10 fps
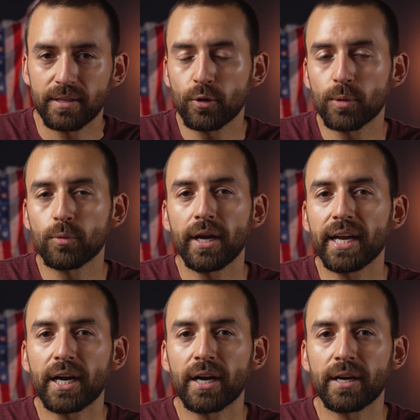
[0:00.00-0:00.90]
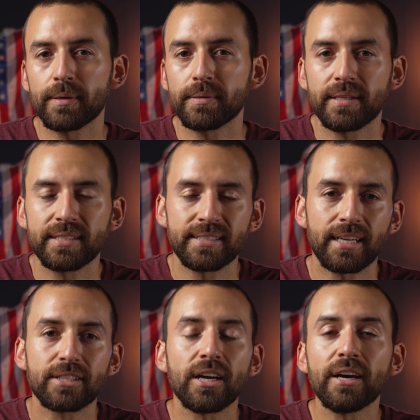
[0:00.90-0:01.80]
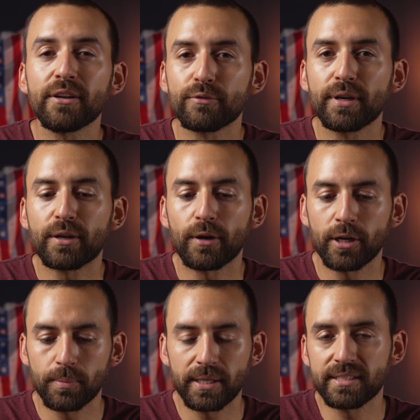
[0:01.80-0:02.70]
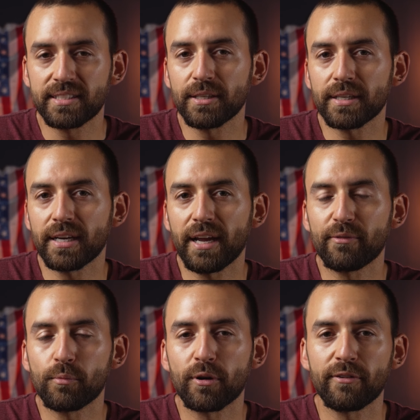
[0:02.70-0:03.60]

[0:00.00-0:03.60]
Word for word: A normal A R is not a ton of recoil, but it's still gonna have more